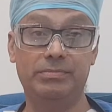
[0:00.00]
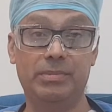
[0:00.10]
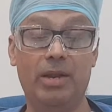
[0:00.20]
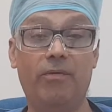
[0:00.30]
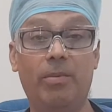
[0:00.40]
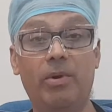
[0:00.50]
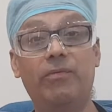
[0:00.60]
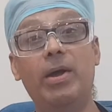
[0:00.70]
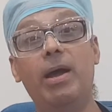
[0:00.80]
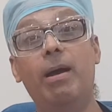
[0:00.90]
in the form of
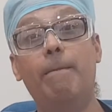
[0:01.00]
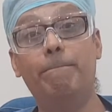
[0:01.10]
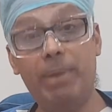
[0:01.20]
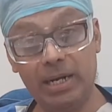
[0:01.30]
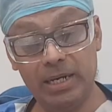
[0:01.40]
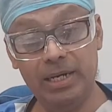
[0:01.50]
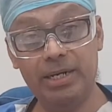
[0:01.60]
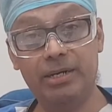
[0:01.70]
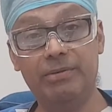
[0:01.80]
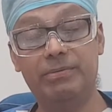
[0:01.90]
buccal
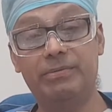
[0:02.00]
nerve,